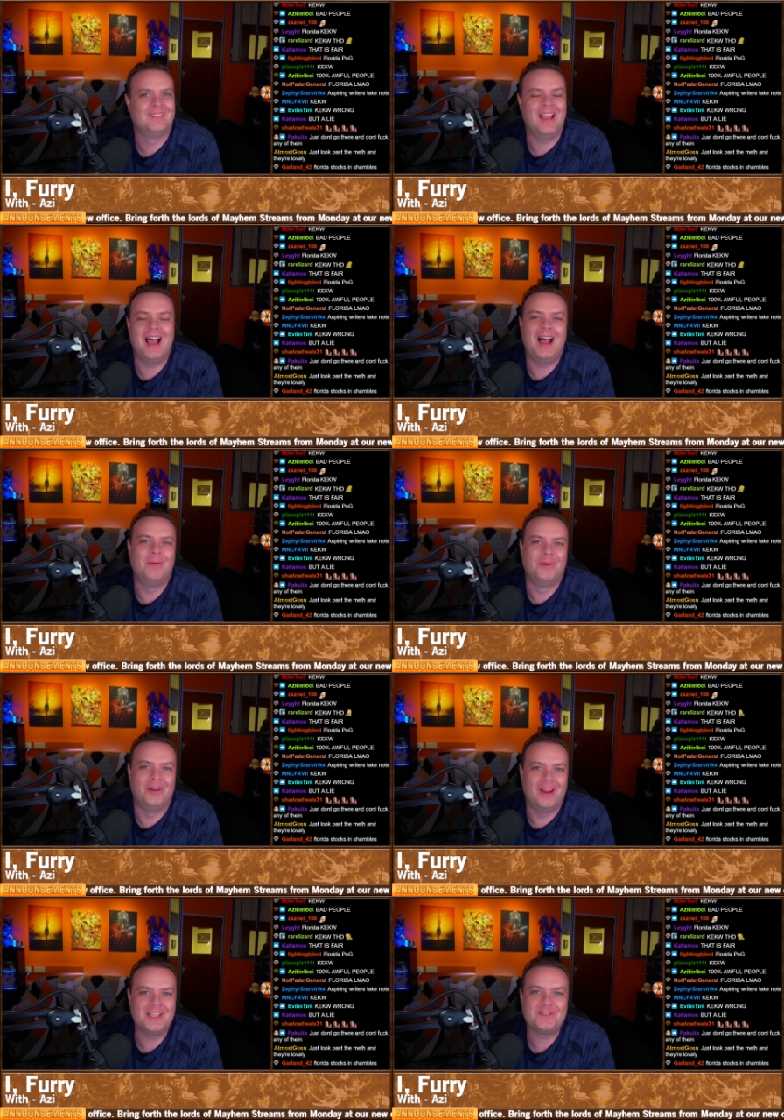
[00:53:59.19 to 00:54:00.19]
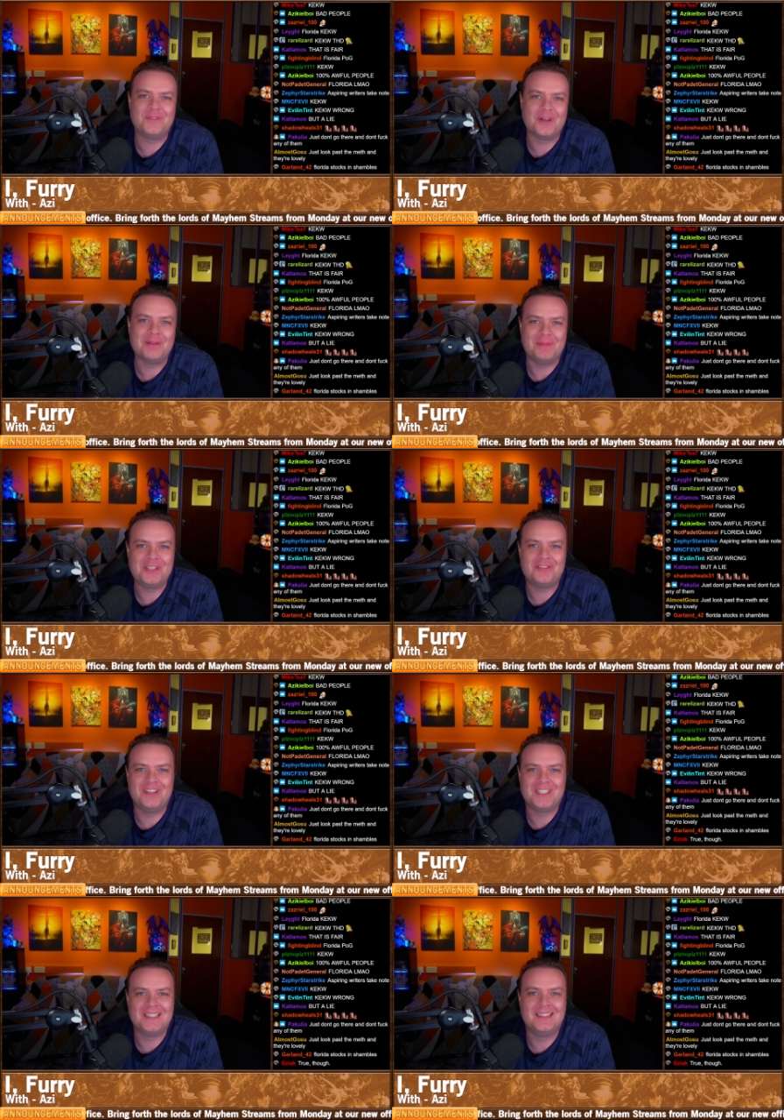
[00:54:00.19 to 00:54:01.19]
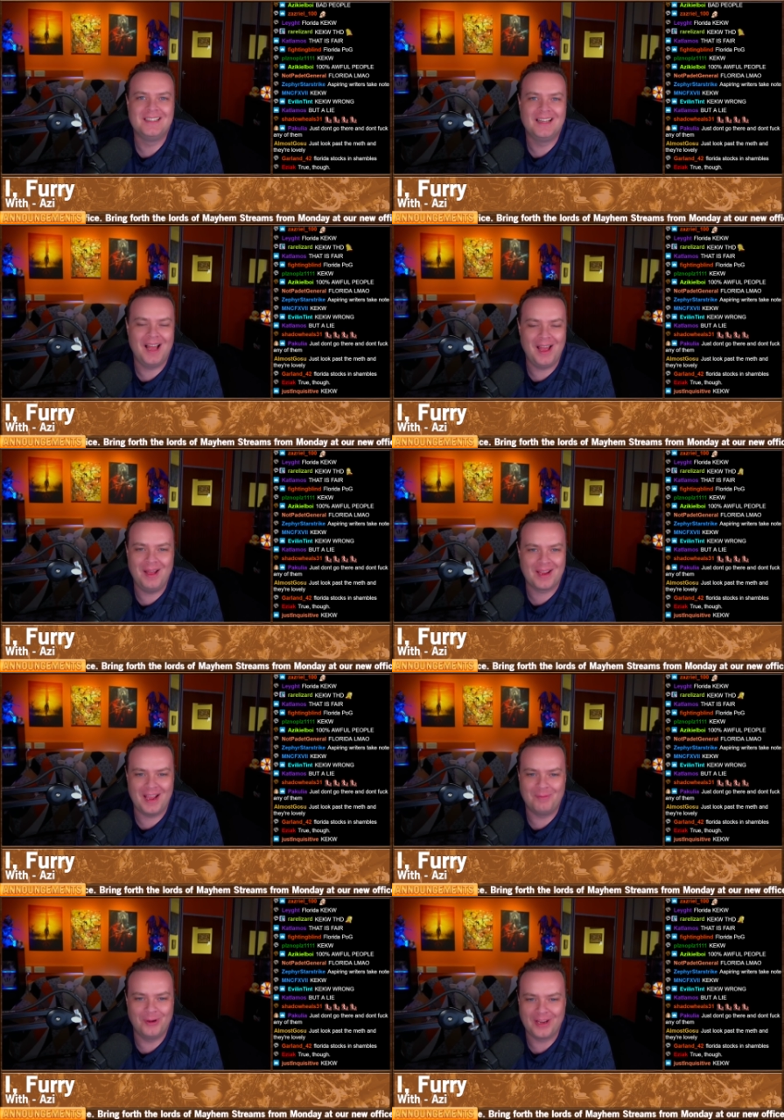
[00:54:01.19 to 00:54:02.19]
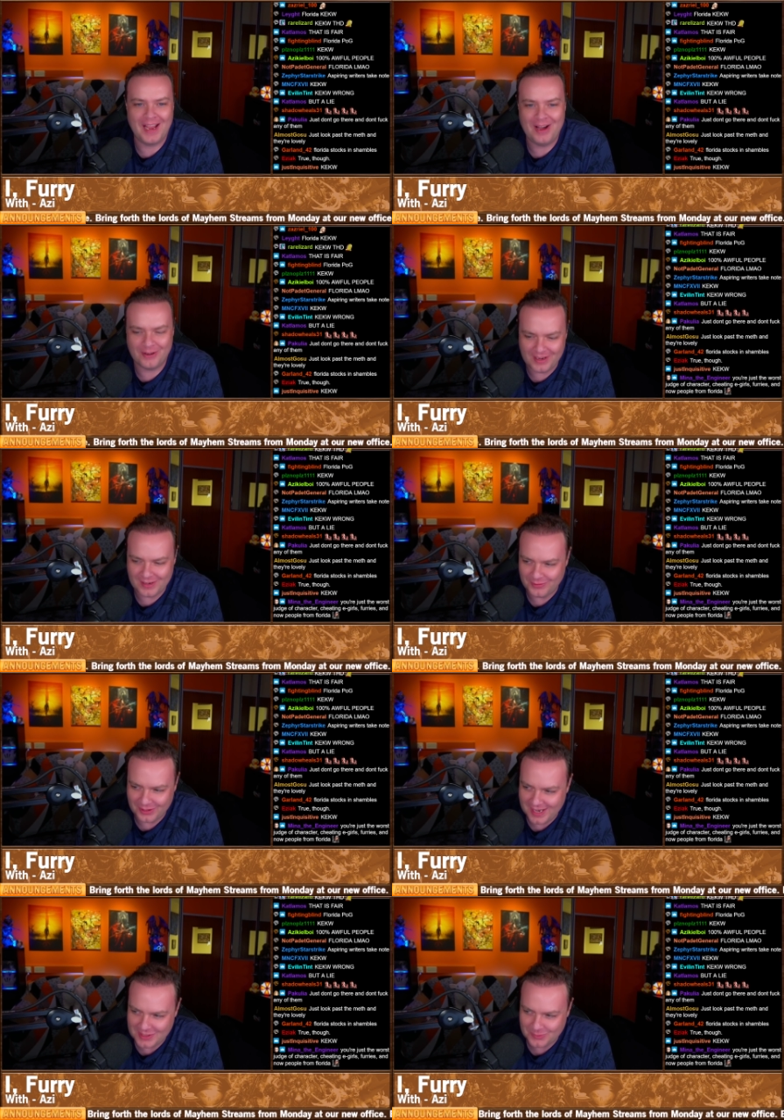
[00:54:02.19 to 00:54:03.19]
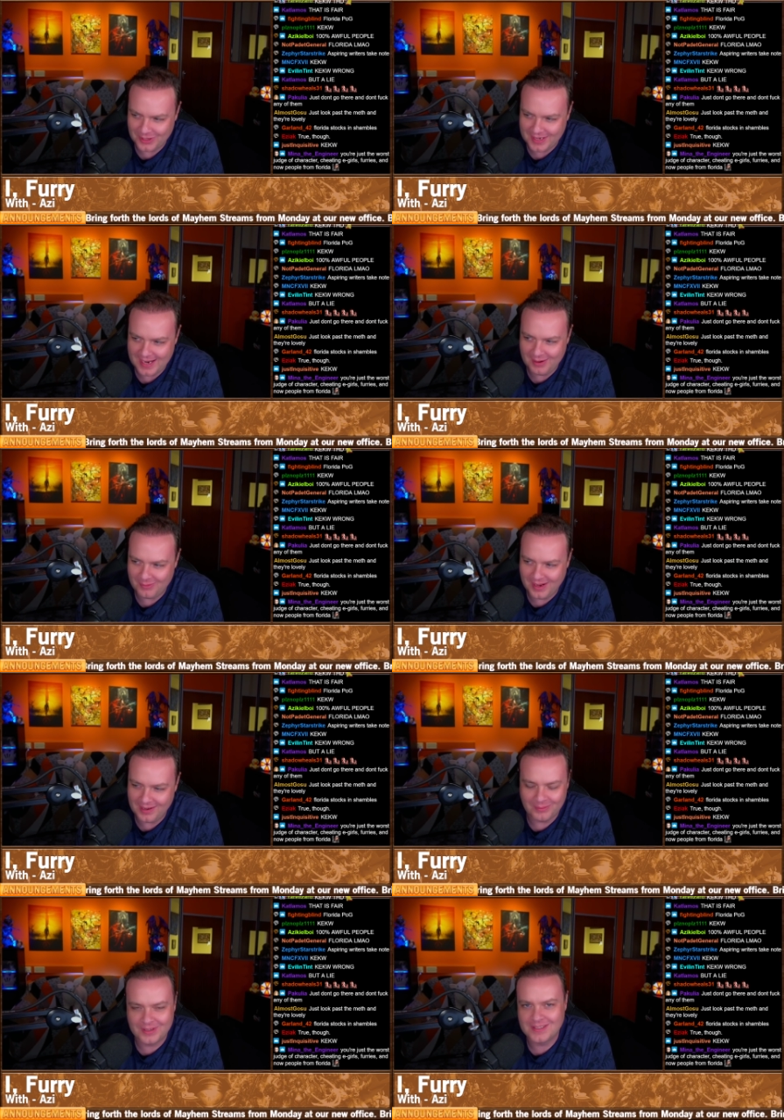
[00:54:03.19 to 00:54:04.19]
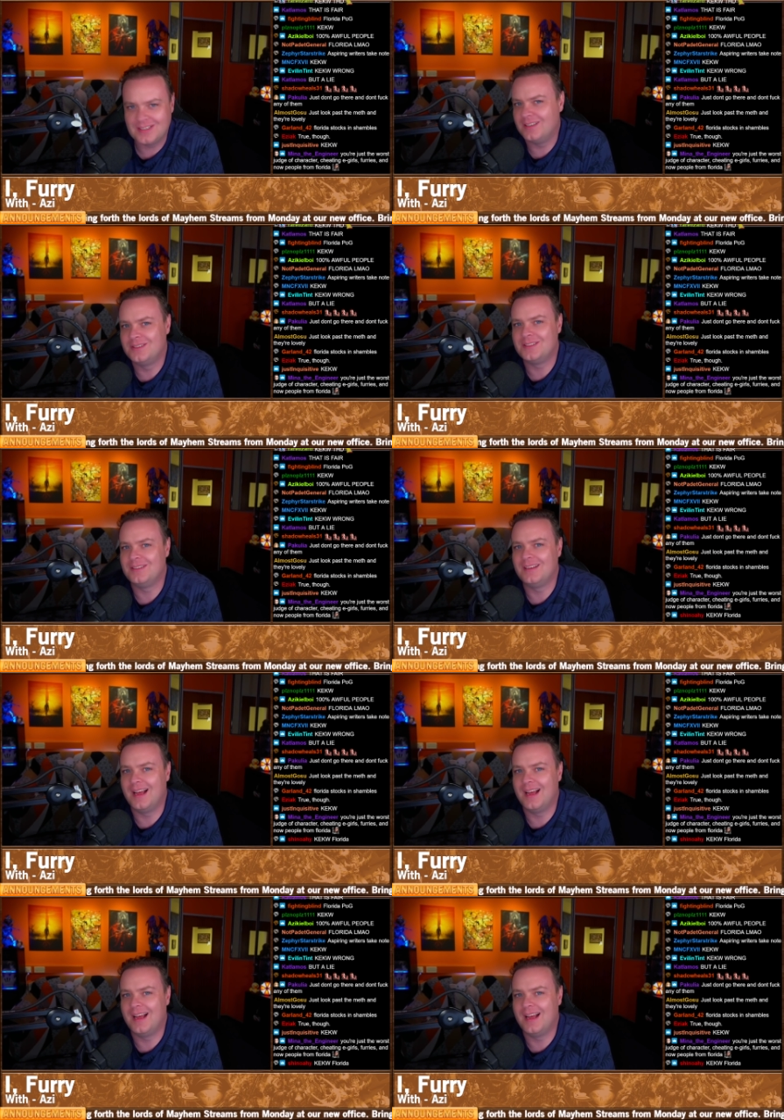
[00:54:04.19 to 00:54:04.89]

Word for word: Yeah, I wonder. That's a fucking mystery, isn't it? I can't work it out. Can any of you guys work it out why he would continue to do